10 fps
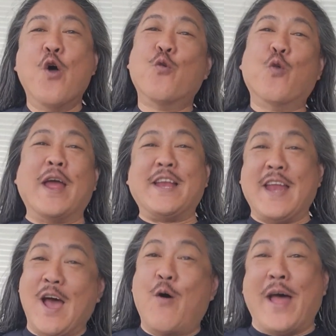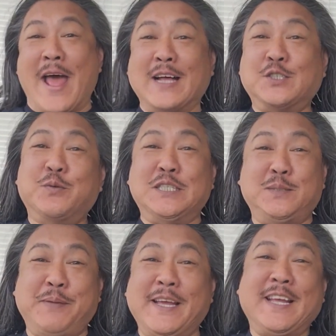right now as we speak.